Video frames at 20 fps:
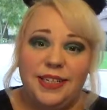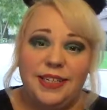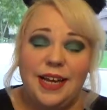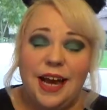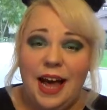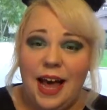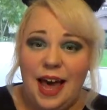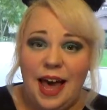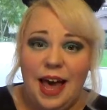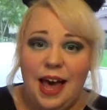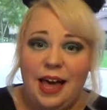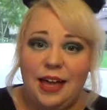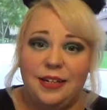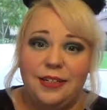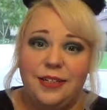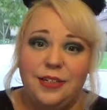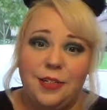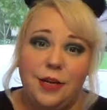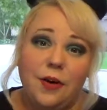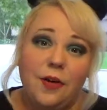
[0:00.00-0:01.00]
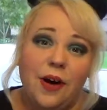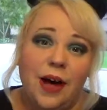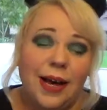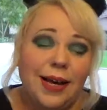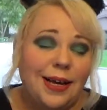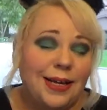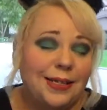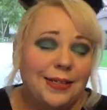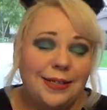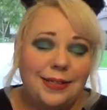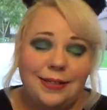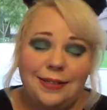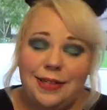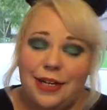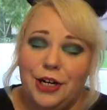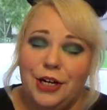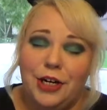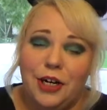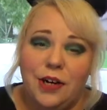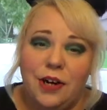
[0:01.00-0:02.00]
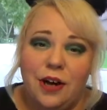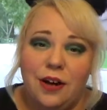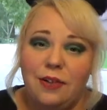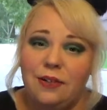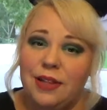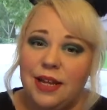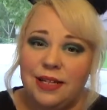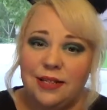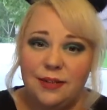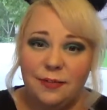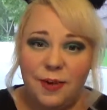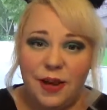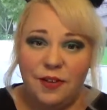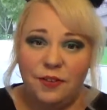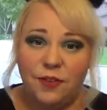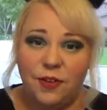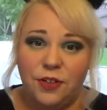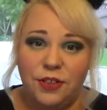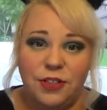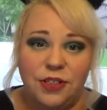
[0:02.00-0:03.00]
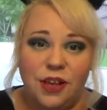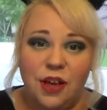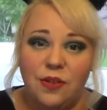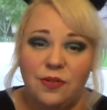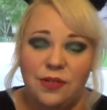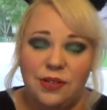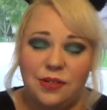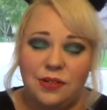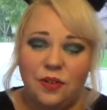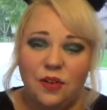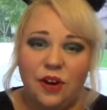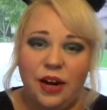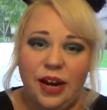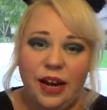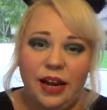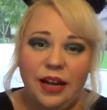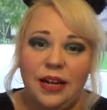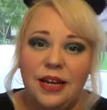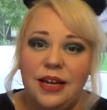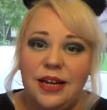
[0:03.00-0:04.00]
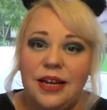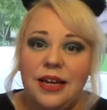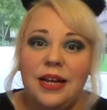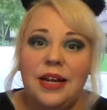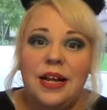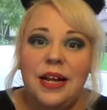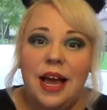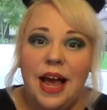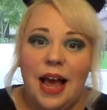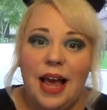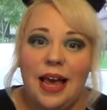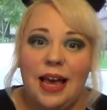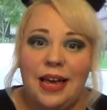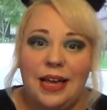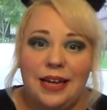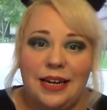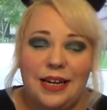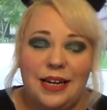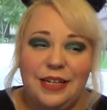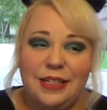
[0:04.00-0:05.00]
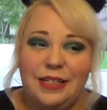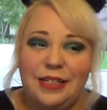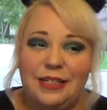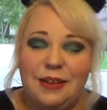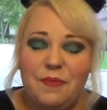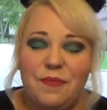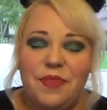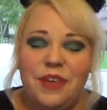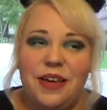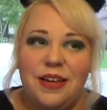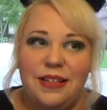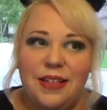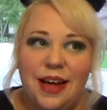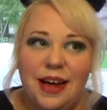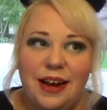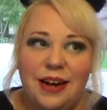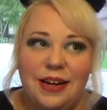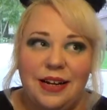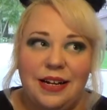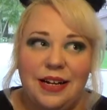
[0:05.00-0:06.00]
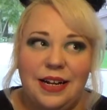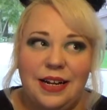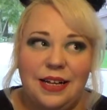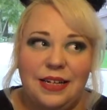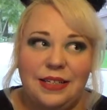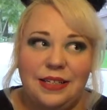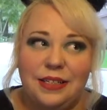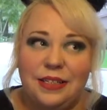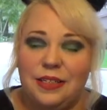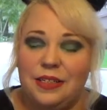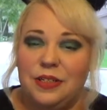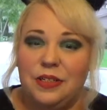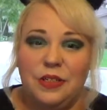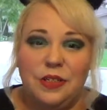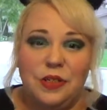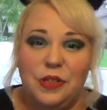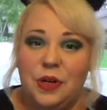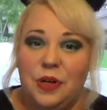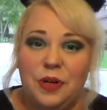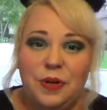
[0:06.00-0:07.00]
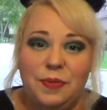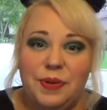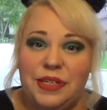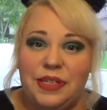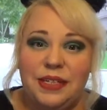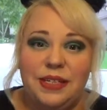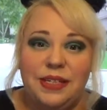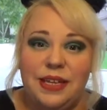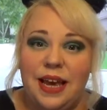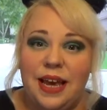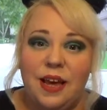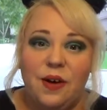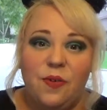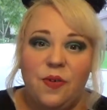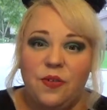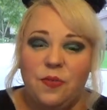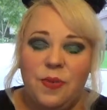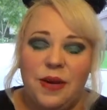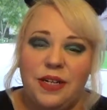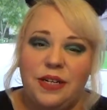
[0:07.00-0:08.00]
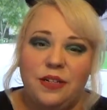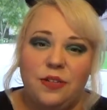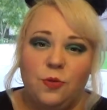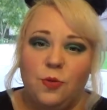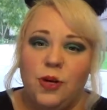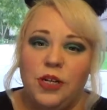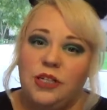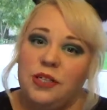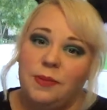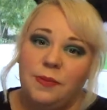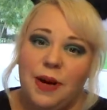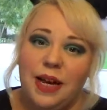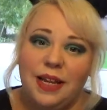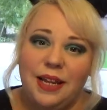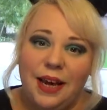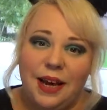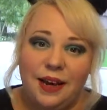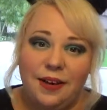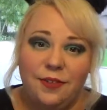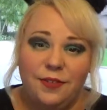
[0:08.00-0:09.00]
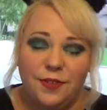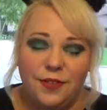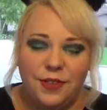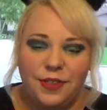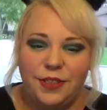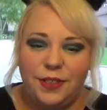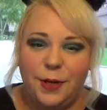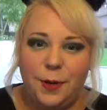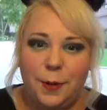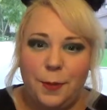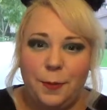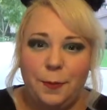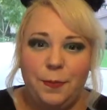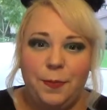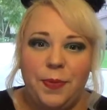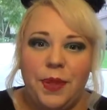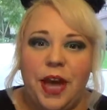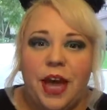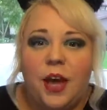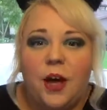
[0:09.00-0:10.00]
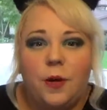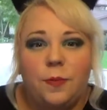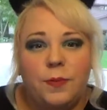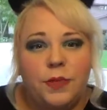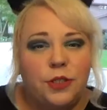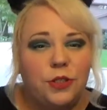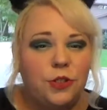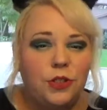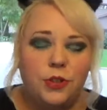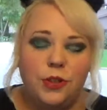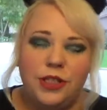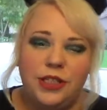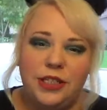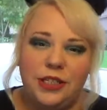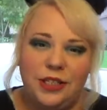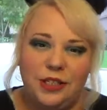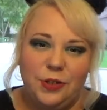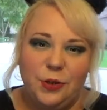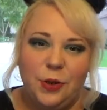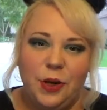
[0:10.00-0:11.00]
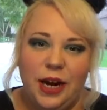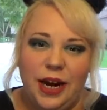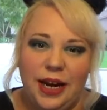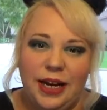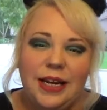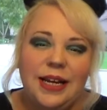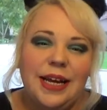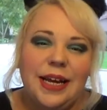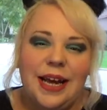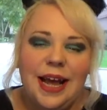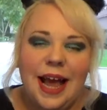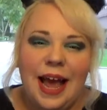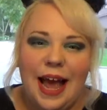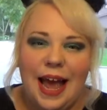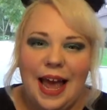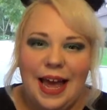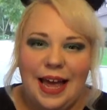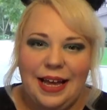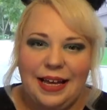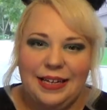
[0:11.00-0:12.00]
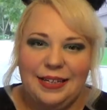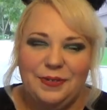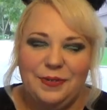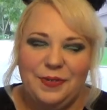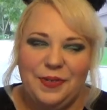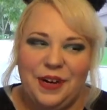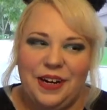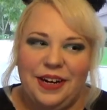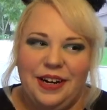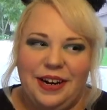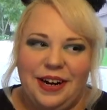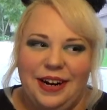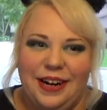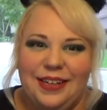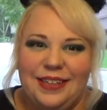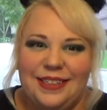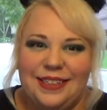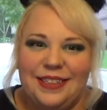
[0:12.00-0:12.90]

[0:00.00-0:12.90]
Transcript: I had. So I guess there you go. That's my first ghost story, and it's something that is going to be staying with me to the rest of my life. So I hope you enjoyed this story and whatnot.